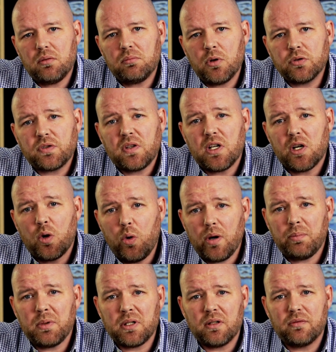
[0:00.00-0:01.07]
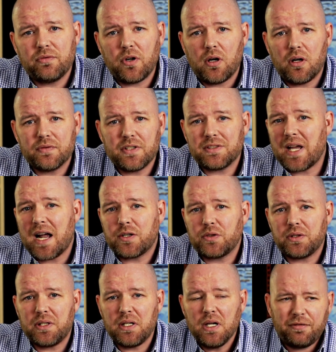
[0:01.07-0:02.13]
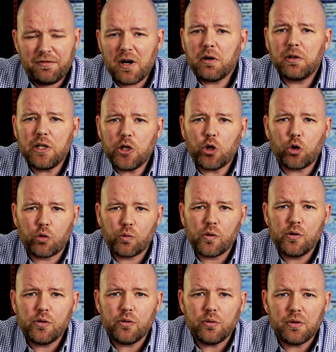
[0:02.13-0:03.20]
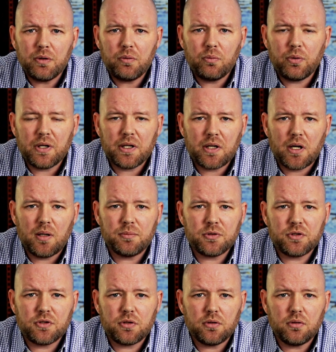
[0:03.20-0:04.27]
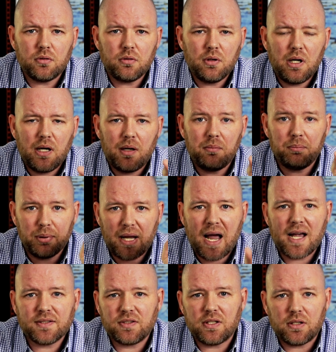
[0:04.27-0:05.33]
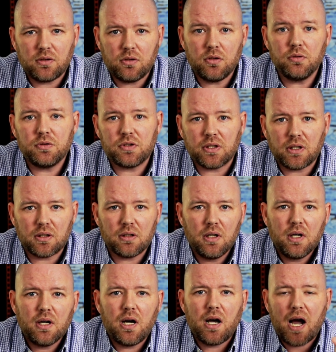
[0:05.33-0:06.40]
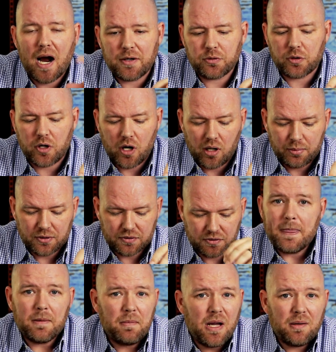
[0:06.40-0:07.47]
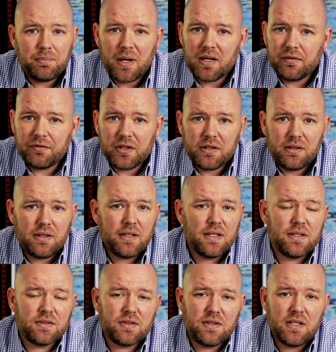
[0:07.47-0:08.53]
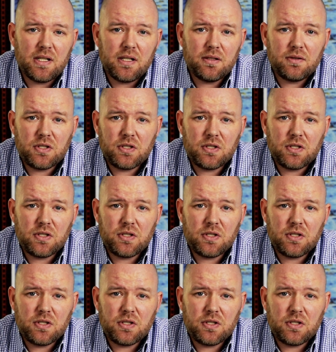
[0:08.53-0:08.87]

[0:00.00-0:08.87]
most of the equipment involved is actually fairly crude when it comes to blasting using hydrocarbons. The main benefit is the